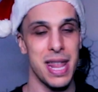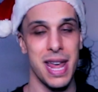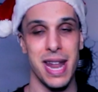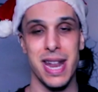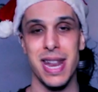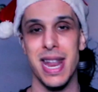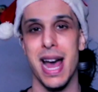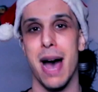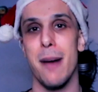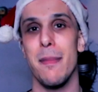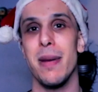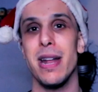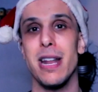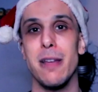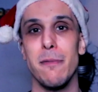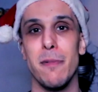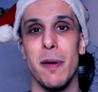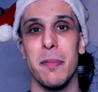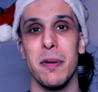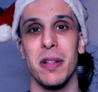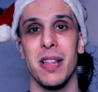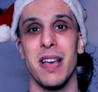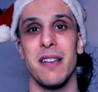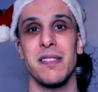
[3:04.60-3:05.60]
that not many
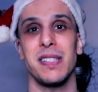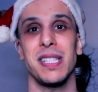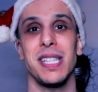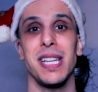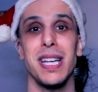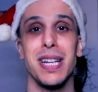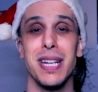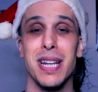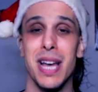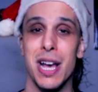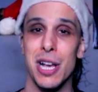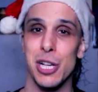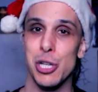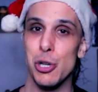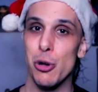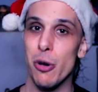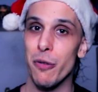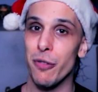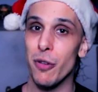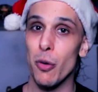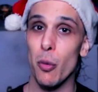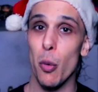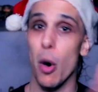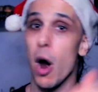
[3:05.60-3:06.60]
people have seen, so
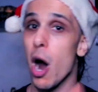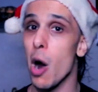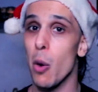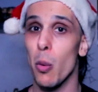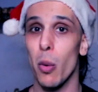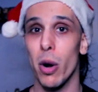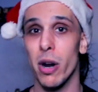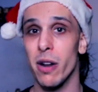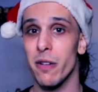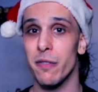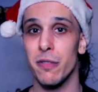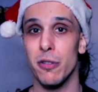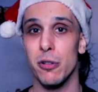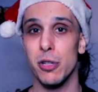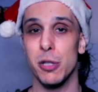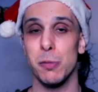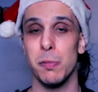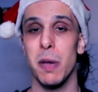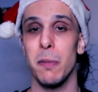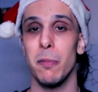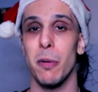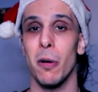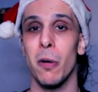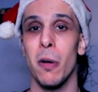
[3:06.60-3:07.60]
if you are one of those
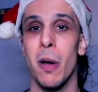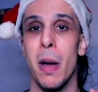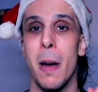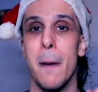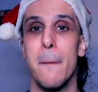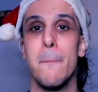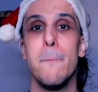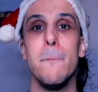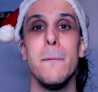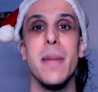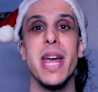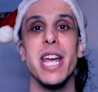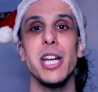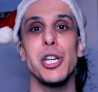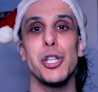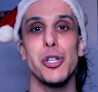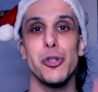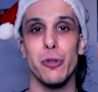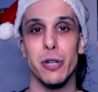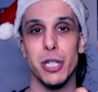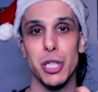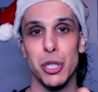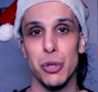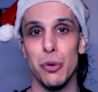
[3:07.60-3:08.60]
people, make
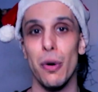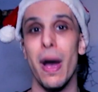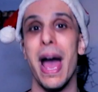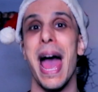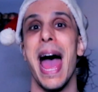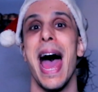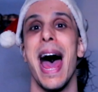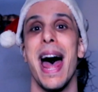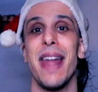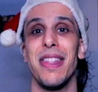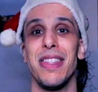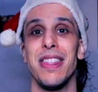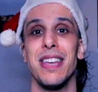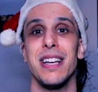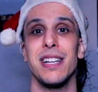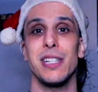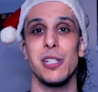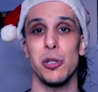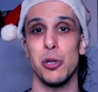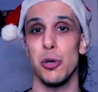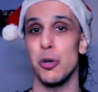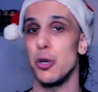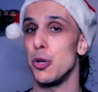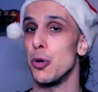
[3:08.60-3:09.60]
sure to add this
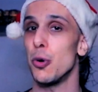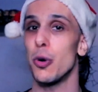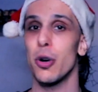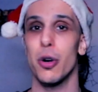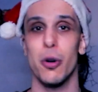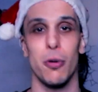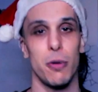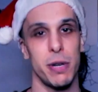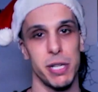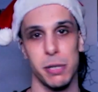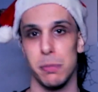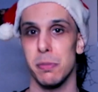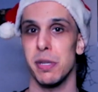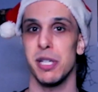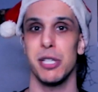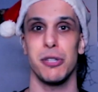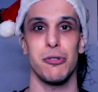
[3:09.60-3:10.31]
to your Christmas